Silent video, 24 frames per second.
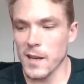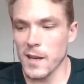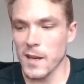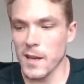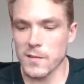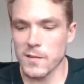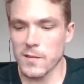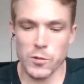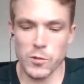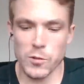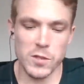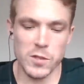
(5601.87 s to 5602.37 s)

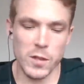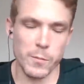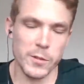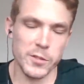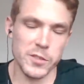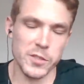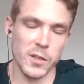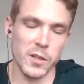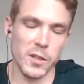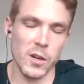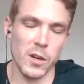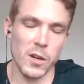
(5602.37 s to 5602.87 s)
Two
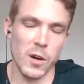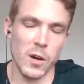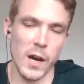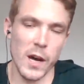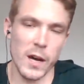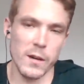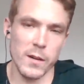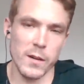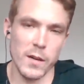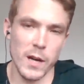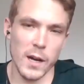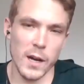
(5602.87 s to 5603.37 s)
summers ago,
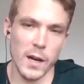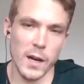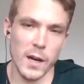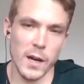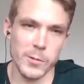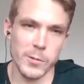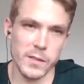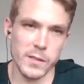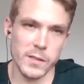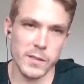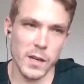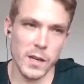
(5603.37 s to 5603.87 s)
I I
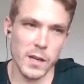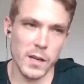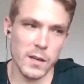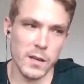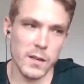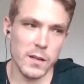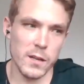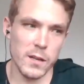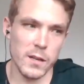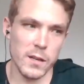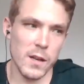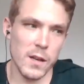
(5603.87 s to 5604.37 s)
was
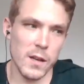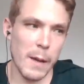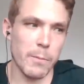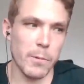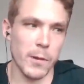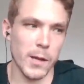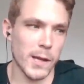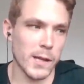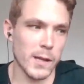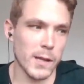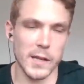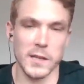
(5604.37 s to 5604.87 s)
uh, I
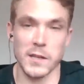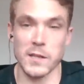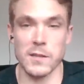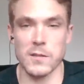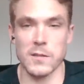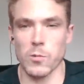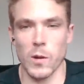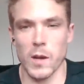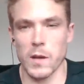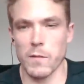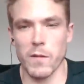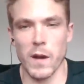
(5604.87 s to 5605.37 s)
played like the
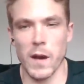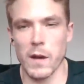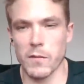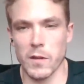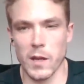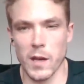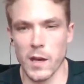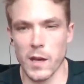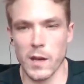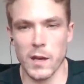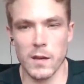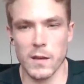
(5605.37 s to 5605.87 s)
twenty-five
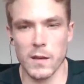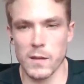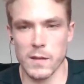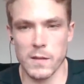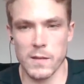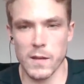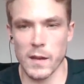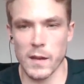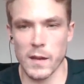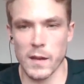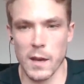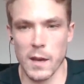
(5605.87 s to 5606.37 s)
K and the
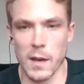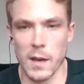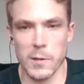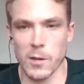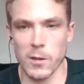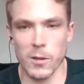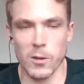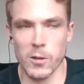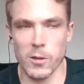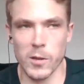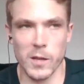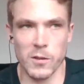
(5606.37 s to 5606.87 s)
ten K P
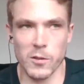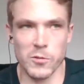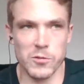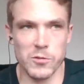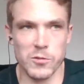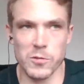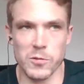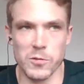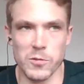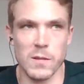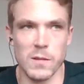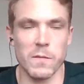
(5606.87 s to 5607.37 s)
L O. Like those
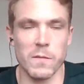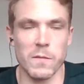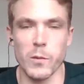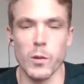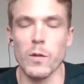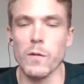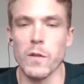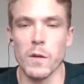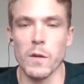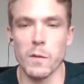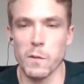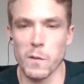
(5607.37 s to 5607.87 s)
are a
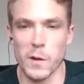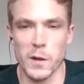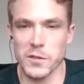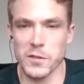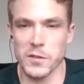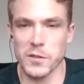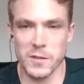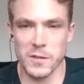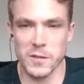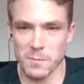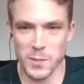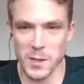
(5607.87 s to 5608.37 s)
few of the
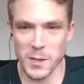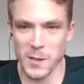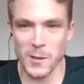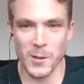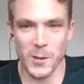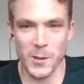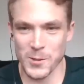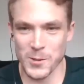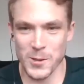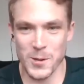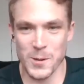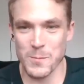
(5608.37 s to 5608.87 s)
first P L
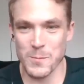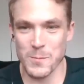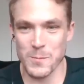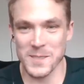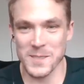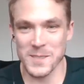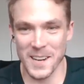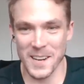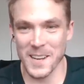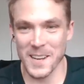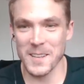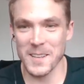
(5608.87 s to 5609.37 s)
O tournaments
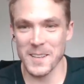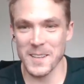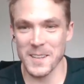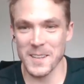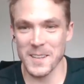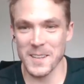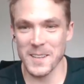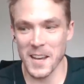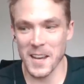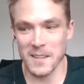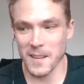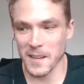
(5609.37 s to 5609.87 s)
that I
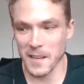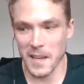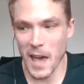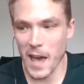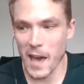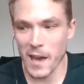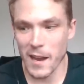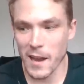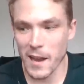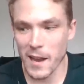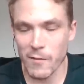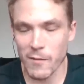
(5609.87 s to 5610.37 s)
that I like
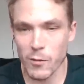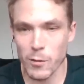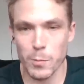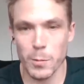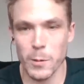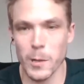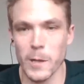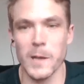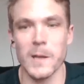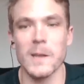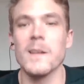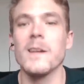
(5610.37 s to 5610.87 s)
had ever
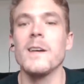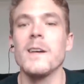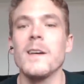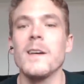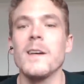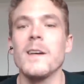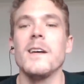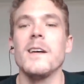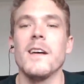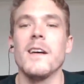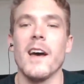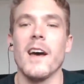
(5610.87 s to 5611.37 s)
played,
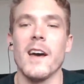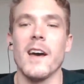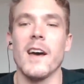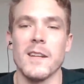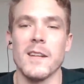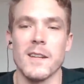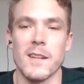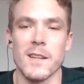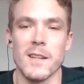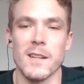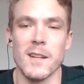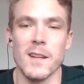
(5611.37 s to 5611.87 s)

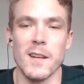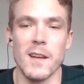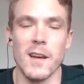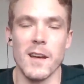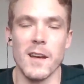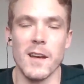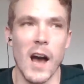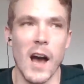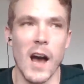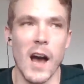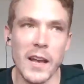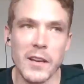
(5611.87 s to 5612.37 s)
and
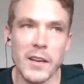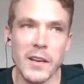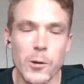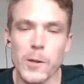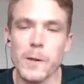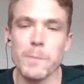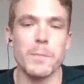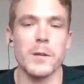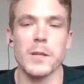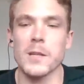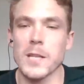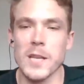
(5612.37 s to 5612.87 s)
I
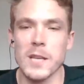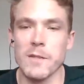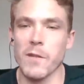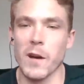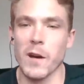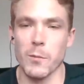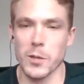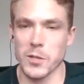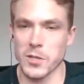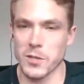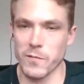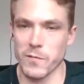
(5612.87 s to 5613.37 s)
couldn't believe
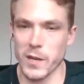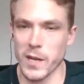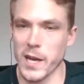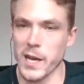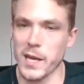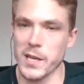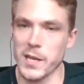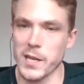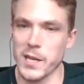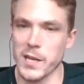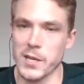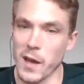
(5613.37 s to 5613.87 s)
how much of an
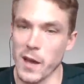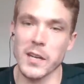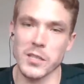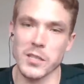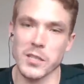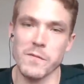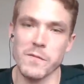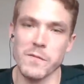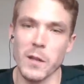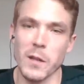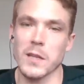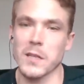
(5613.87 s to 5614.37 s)
edge I
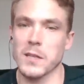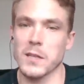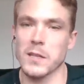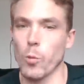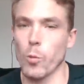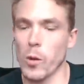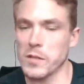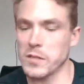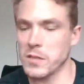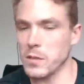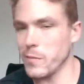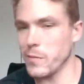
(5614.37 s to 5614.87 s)
actually felt like there
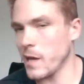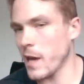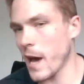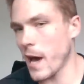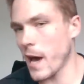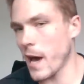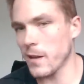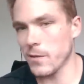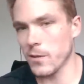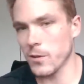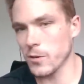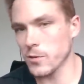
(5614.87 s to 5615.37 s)
was to be
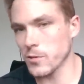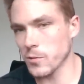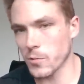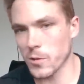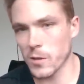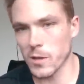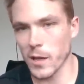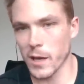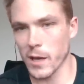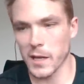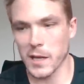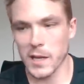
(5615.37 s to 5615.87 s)
had in those.
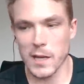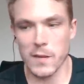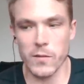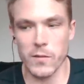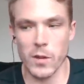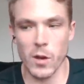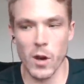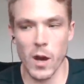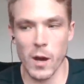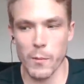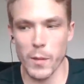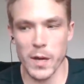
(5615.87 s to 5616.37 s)
Where like
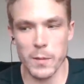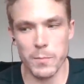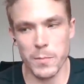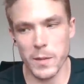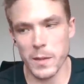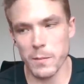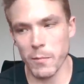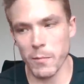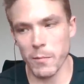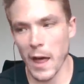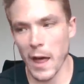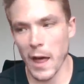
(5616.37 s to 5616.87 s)
even though I might
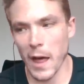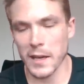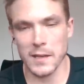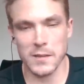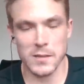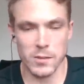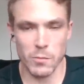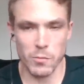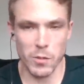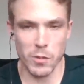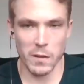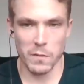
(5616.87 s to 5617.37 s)
be lacking
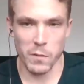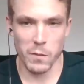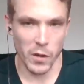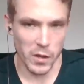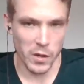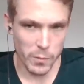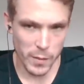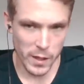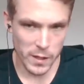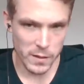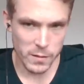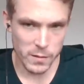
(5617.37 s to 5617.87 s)
some like
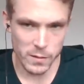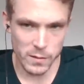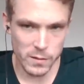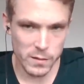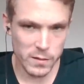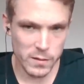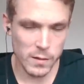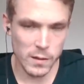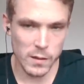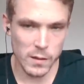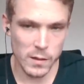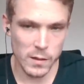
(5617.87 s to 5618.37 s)

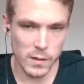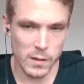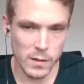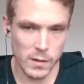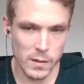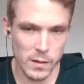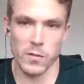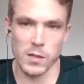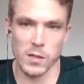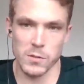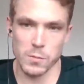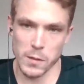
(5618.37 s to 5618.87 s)
fundamentals
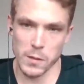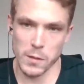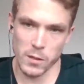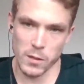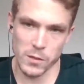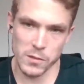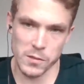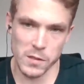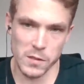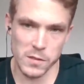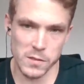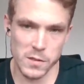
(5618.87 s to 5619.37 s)
as far as P
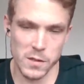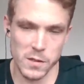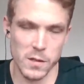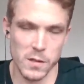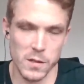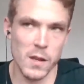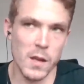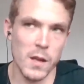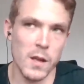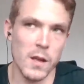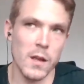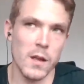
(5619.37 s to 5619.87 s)
L O is
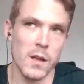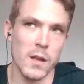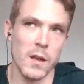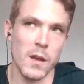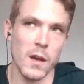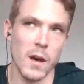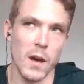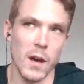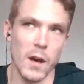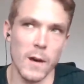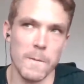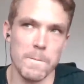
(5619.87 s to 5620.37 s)
concerned,
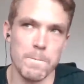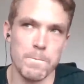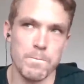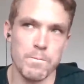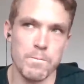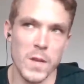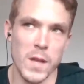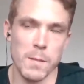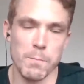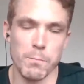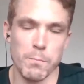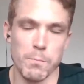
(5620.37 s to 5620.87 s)
um,
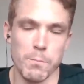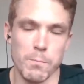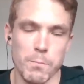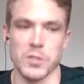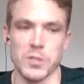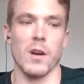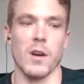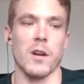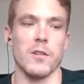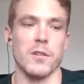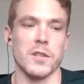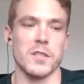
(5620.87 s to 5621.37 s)
but
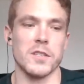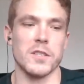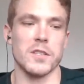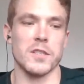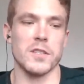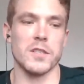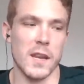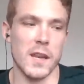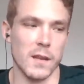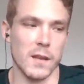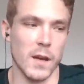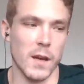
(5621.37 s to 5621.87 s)
just
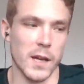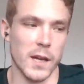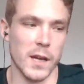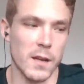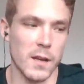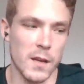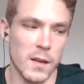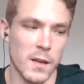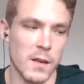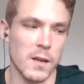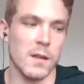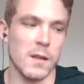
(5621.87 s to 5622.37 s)
understanding like
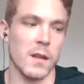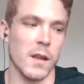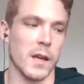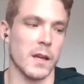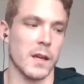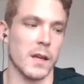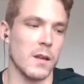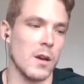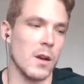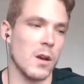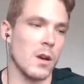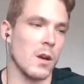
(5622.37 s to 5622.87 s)

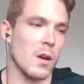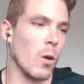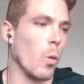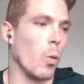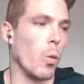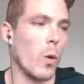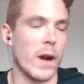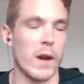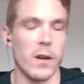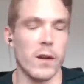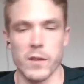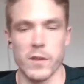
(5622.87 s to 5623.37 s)
like
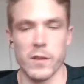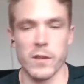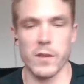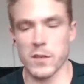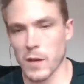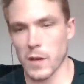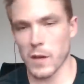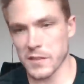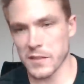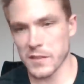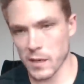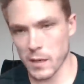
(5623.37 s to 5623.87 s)
where there's
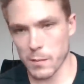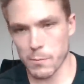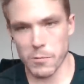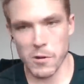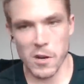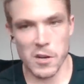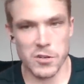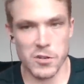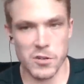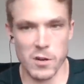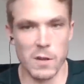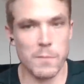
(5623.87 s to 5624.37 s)
I C M
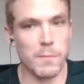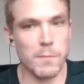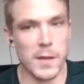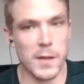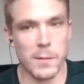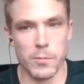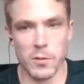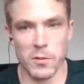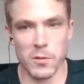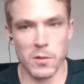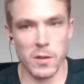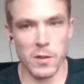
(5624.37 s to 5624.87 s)
pressure on
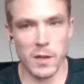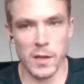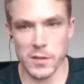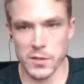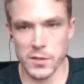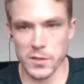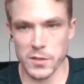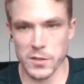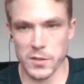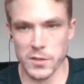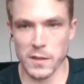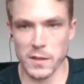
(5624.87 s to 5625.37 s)
people and
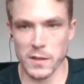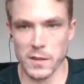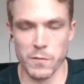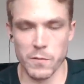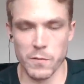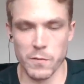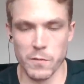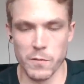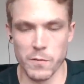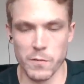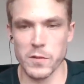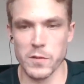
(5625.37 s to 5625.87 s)
just like
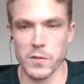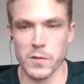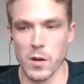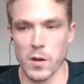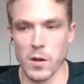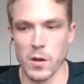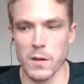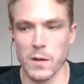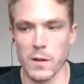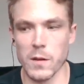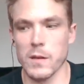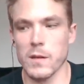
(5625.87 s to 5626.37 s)
different
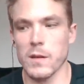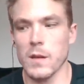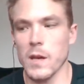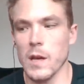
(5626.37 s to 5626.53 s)
tournament theory